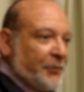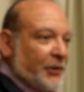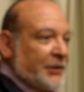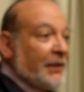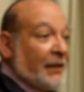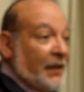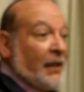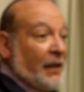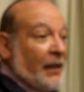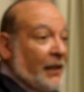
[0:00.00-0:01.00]
a person
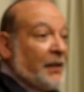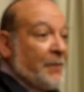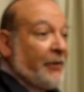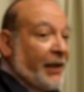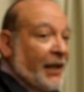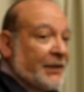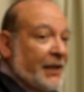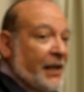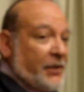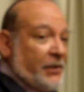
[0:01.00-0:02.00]
and America as
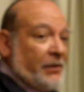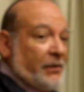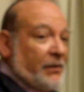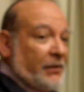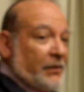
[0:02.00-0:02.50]
a nation?